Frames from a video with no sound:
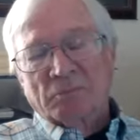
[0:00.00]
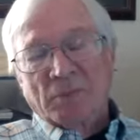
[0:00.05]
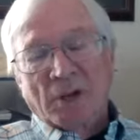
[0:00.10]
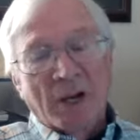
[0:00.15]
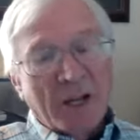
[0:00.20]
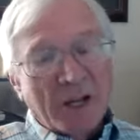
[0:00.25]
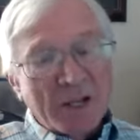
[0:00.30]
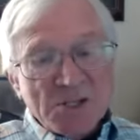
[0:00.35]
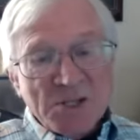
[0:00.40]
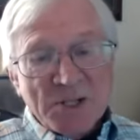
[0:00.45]

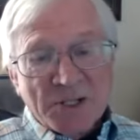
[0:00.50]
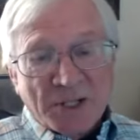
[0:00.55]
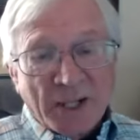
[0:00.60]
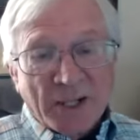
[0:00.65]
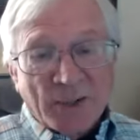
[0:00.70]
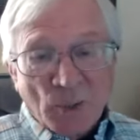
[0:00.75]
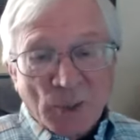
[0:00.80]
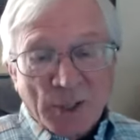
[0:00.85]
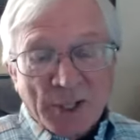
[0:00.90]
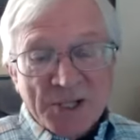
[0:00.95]
I
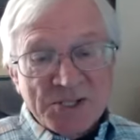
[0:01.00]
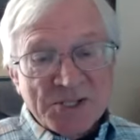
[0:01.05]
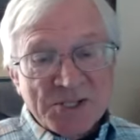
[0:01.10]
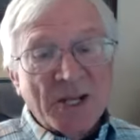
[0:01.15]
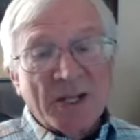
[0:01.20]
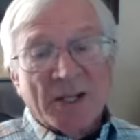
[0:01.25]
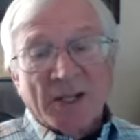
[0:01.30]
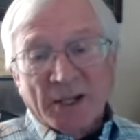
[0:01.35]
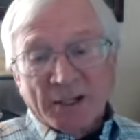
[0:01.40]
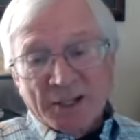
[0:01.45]
hesitate when I
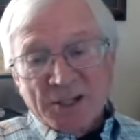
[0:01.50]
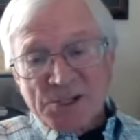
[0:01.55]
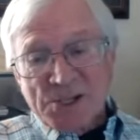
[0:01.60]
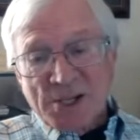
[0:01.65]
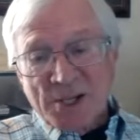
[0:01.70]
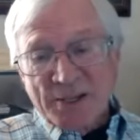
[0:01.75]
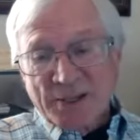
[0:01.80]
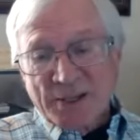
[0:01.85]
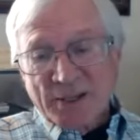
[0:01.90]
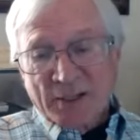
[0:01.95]
say that because
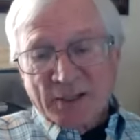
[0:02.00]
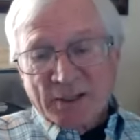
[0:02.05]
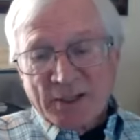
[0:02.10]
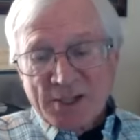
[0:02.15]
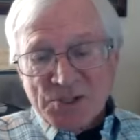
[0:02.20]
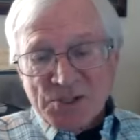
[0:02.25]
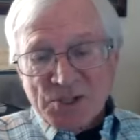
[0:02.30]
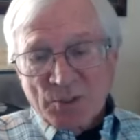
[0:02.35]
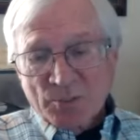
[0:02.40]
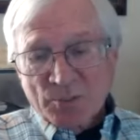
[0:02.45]
I think
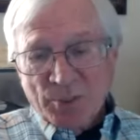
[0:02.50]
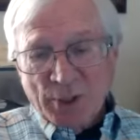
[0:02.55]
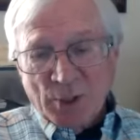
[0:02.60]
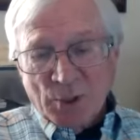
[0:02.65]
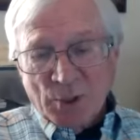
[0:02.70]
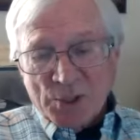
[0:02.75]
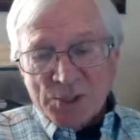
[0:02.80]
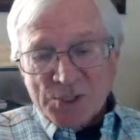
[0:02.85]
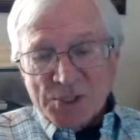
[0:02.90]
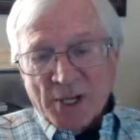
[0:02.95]
this
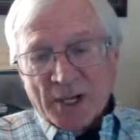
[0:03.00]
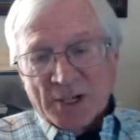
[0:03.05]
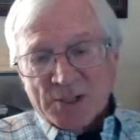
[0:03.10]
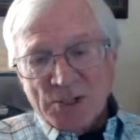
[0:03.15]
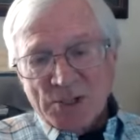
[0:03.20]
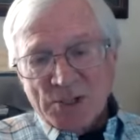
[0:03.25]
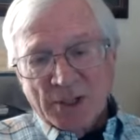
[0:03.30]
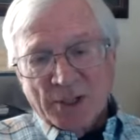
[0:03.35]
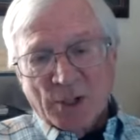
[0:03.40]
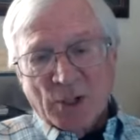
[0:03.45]
computer is
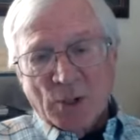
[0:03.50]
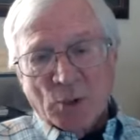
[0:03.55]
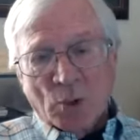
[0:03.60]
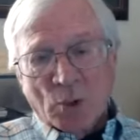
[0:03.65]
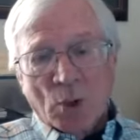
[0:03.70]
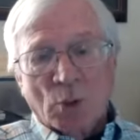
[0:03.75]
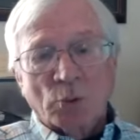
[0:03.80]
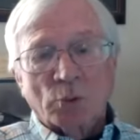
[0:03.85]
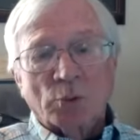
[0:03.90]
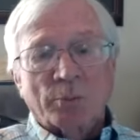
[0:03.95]
actually
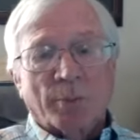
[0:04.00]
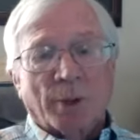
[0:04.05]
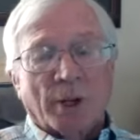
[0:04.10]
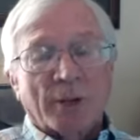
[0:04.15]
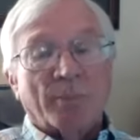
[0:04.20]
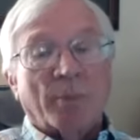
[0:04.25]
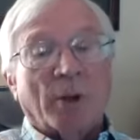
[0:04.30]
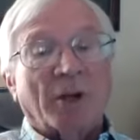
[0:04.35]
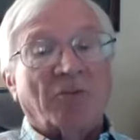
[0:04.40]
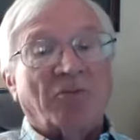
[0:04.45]
owned
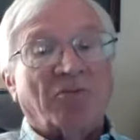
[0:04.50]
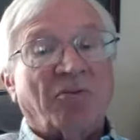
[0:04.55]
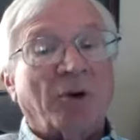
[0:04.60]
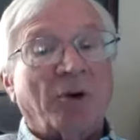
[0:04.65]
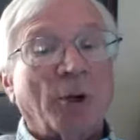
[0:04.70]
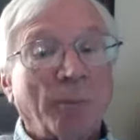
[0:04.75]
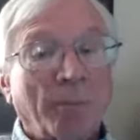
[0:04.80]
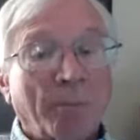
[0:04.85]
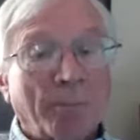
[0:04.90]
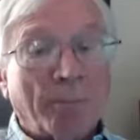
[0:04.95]
by my
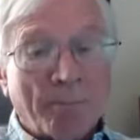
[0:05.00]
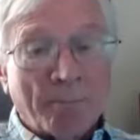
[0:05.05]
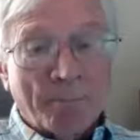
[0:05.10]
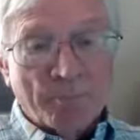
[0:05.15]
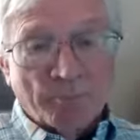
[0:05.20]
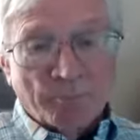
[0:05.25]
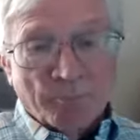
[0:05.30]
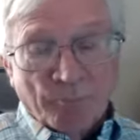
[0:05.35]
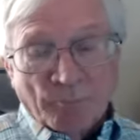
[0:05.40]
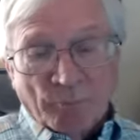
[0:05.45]
firm,
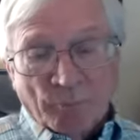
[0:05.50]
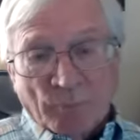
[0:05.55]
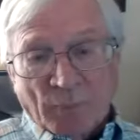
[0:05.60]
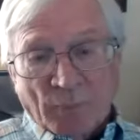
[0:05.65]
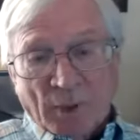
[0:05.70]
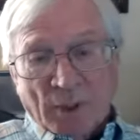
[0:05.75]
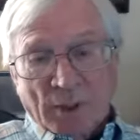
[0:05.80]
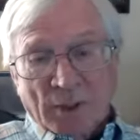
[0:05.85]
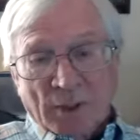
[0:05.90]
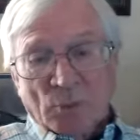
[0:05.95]

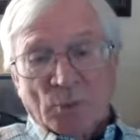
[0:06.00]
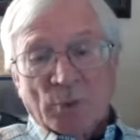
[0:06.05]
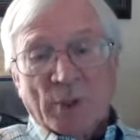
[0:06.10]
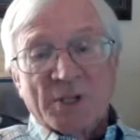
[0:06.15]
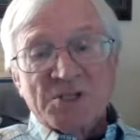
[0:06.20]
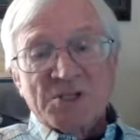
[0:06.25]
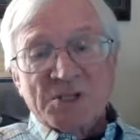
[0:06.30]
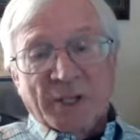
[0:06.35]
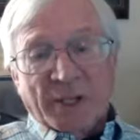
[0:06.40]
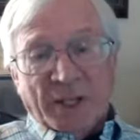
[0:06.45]

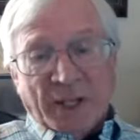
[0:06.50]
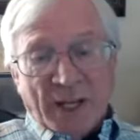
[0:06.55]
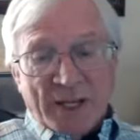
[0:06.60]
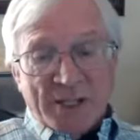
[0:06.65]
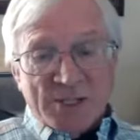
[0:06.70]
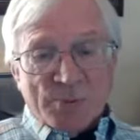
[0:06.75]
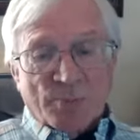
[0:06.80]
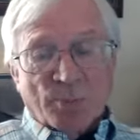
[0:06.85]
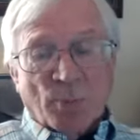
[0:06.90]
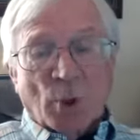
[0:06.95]

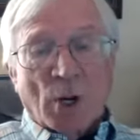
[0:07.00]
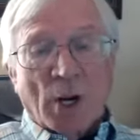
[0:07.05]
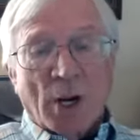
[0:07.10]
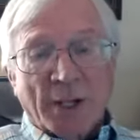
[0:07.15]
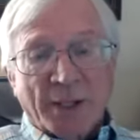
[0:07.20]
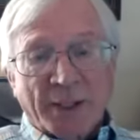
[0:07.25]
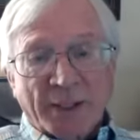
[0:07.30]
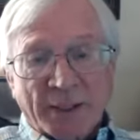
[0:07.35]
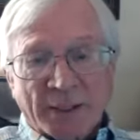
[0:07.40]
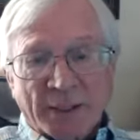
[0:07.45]
Resnick's
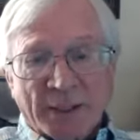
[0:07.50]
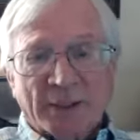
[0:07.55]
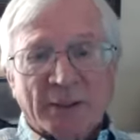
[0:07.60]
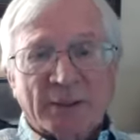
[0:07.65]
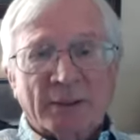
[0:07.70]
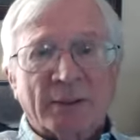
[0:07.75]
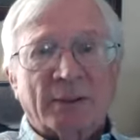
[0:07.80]
Maradi.